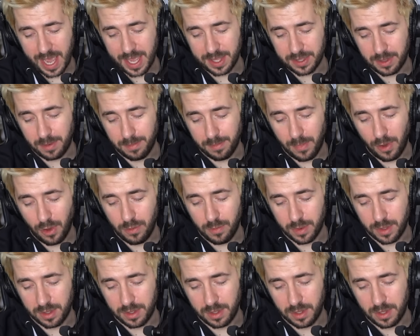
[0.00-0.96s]
at the
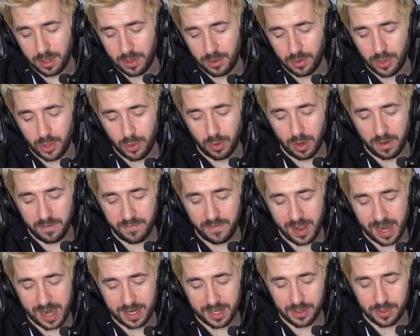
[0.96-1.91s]
moment who you are
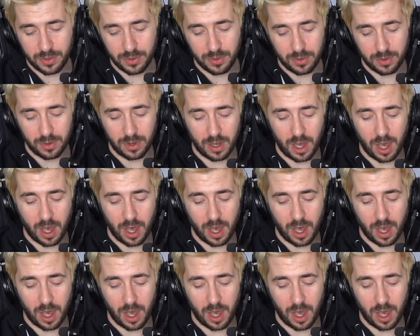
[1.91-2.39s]
fairly sure